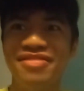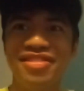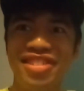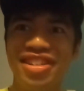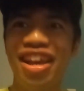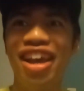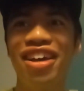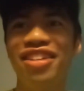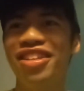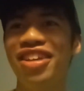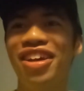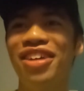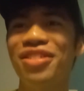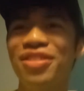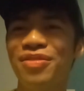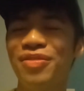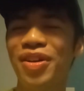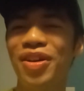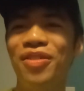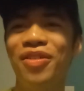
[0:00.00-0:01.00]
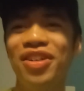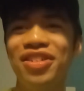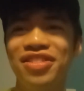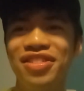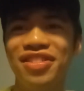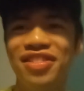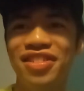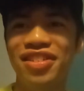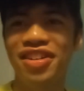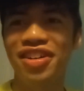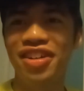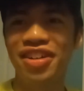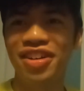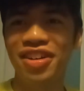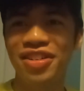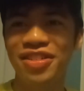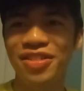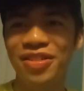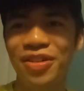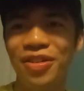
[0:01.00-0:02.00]
yeah, they answered my questions.
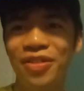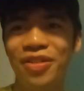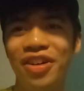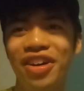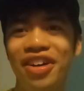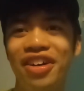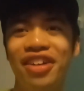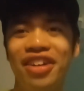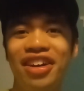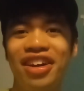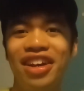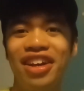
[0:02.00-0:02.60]
So